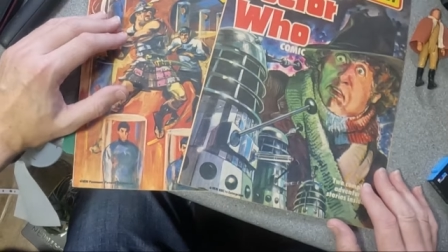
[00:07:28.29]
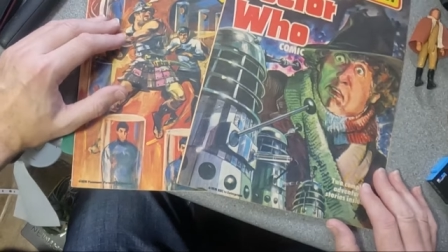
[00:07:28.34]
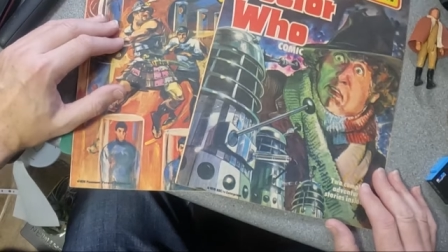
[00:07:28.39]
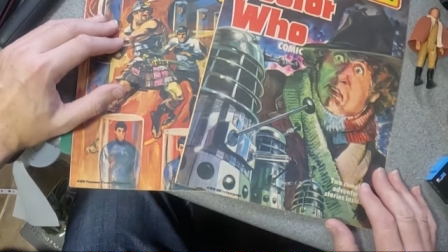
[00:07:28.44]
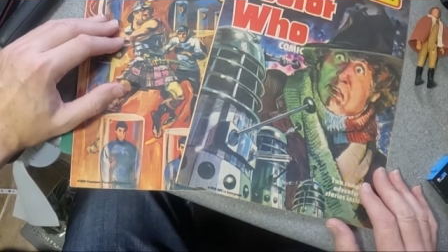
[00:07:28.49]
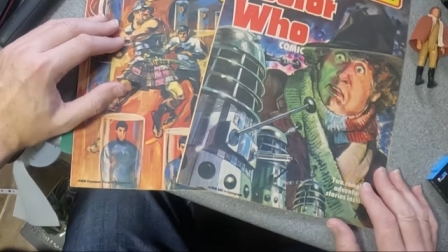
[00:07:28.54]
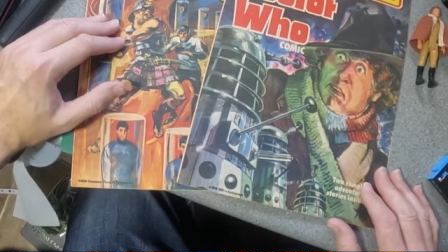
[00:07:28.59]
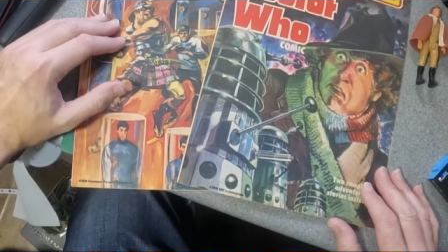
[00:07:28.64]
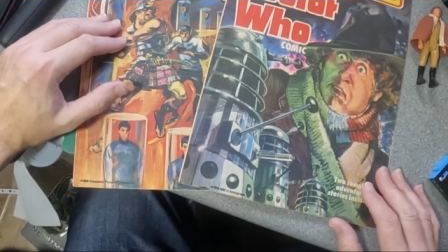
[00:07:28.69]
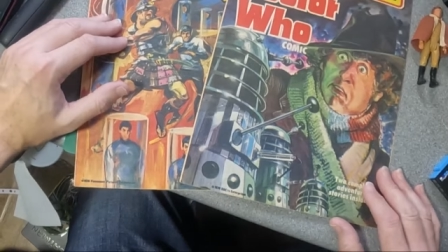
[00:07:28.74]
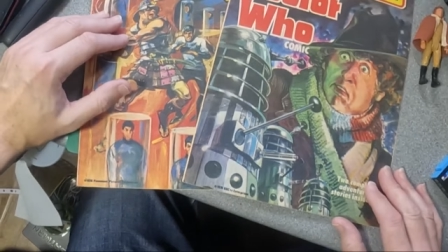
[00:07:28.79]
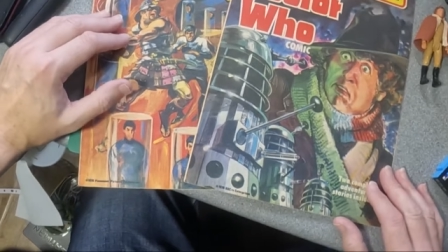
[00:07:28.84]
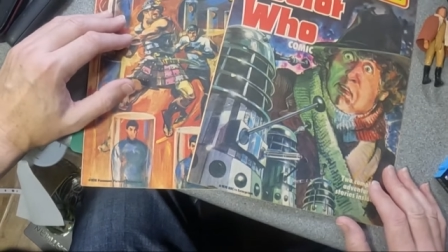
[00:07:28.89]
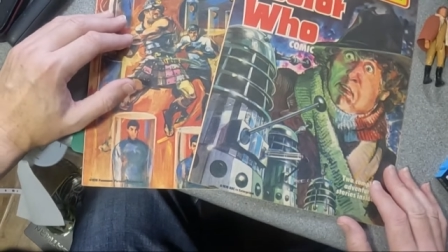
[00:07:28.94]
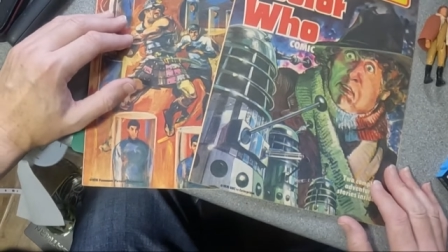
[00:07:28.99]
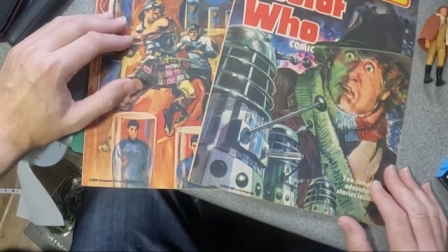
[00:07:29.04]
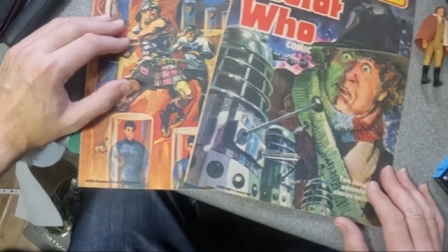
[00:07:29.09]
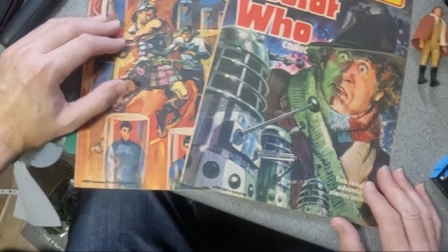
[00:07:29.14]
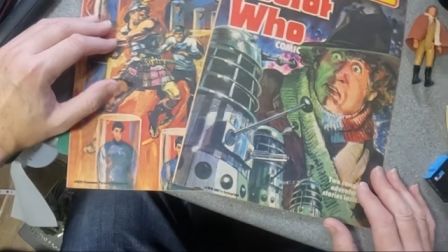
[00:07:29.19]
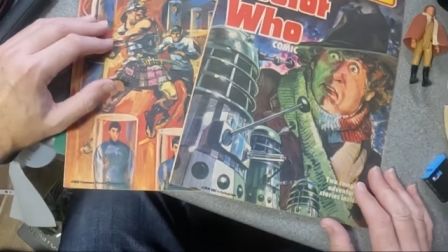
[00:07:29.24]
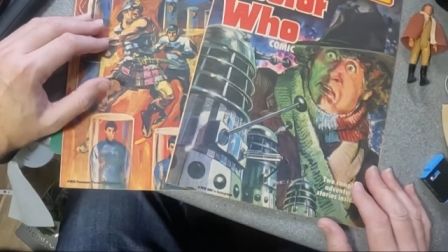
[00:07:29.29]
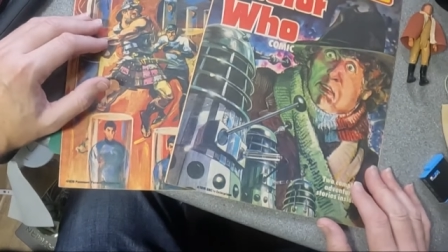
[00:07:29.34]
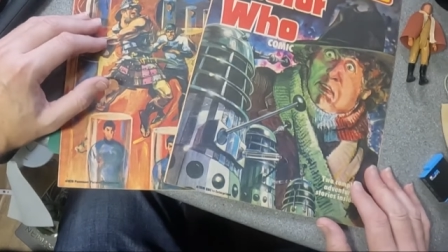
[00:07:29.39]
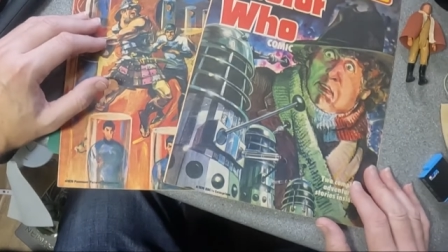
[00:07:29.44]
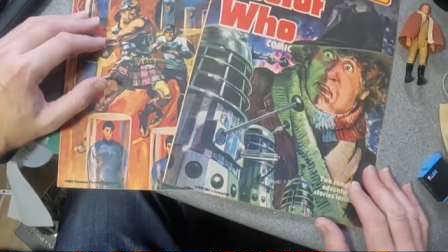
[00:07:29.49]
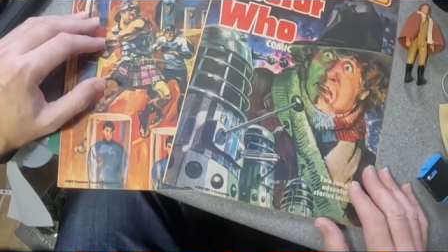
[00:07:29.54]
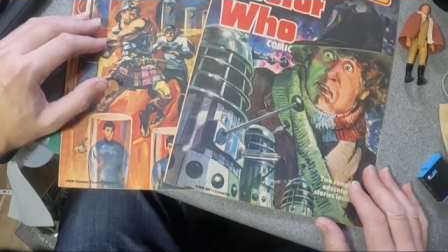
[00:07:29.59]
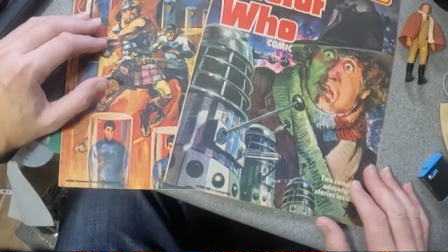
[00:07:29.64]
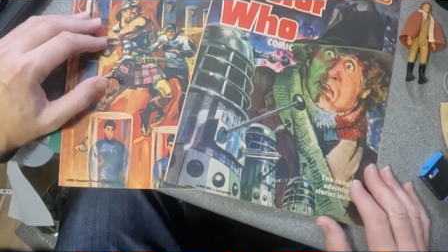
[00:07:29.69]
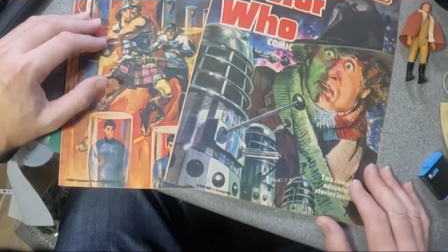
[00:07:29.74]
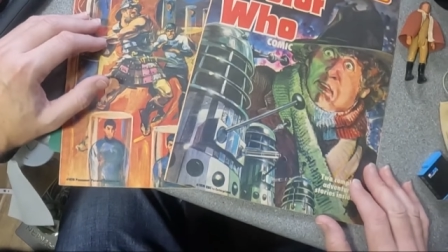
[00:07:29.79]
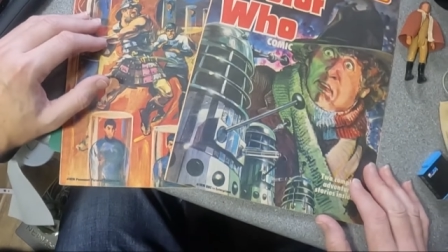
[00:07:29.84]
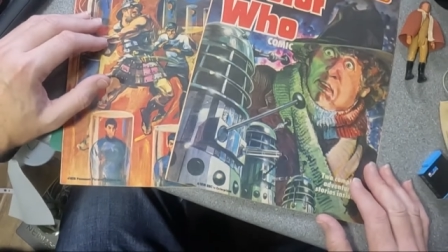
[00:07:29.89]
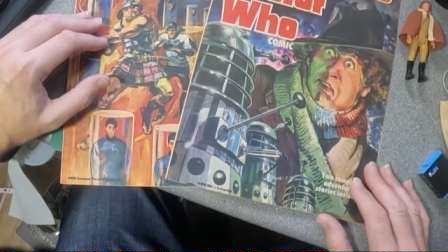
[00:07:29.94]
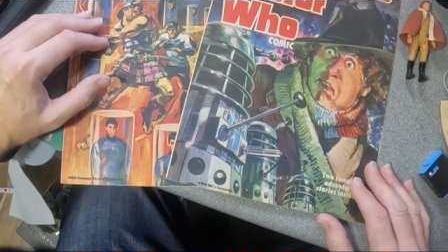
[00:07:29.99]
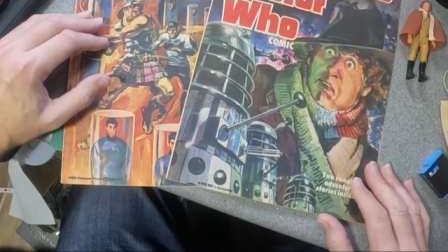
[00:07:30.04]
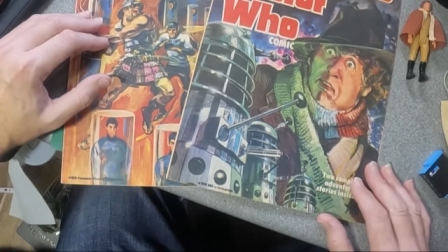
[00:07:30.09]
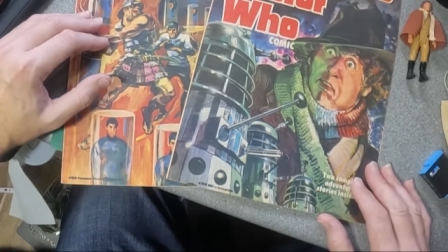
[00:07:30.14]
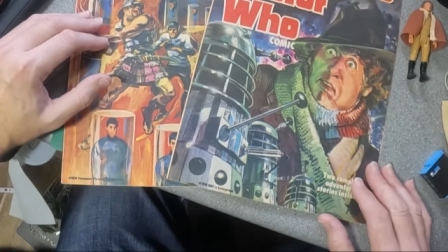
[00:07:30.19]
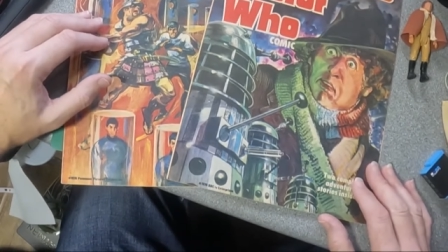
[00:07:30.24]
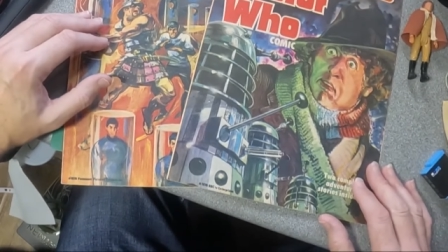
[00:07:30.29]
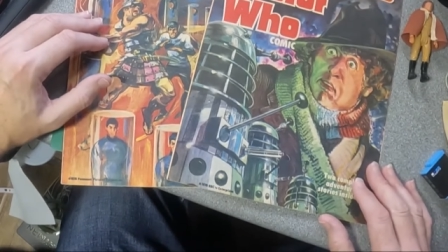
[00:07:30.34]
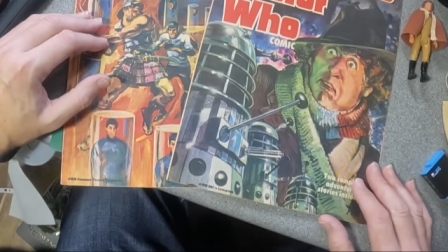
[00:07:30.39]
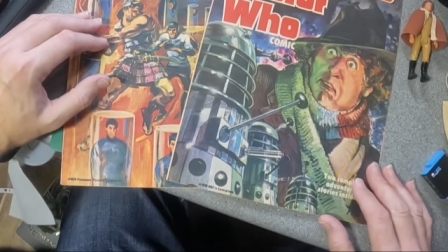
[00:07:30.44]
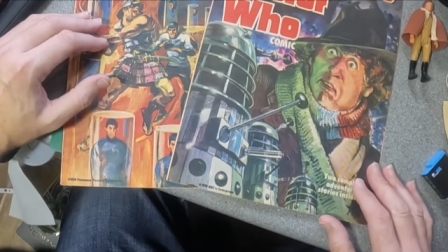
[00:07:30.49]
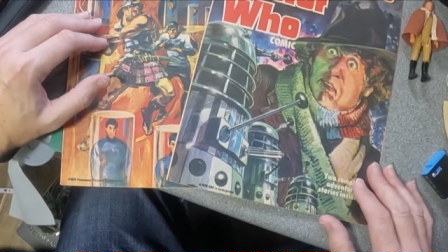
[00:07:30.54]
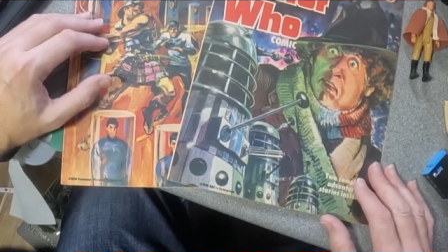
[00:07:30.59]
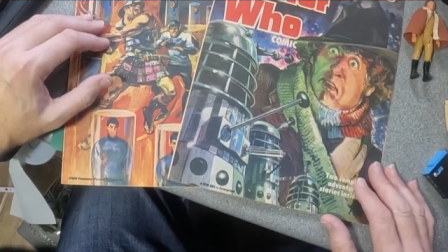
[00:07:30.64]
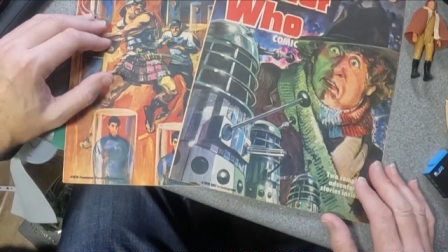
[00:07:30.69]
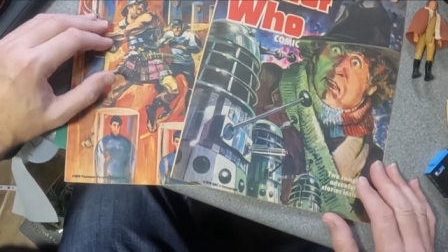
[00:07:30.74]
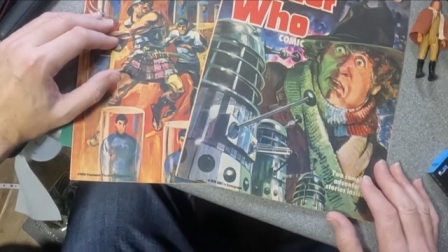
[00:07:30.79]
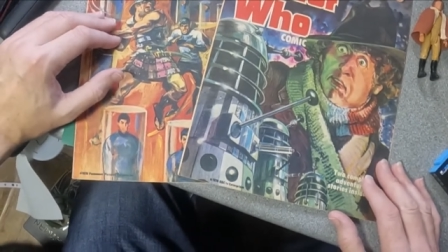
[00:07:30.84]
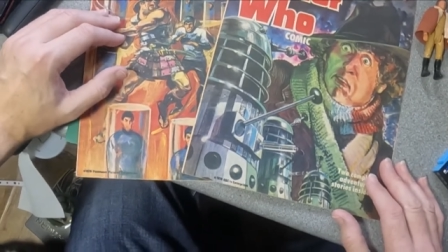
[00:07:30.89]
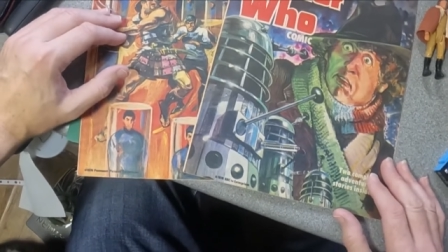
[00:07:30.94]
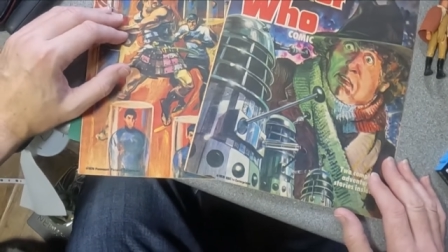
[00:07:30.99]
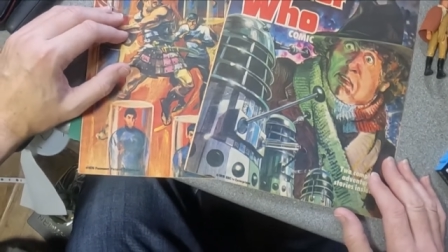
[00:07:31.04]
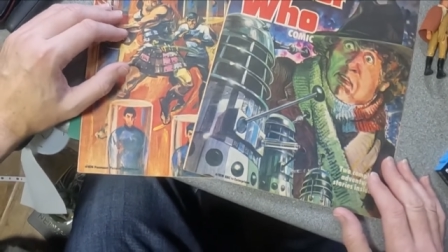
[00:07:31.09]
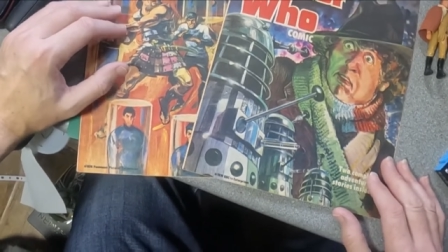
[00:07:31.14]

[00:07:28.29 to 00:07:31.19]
I just bought a, a collection of uh, old British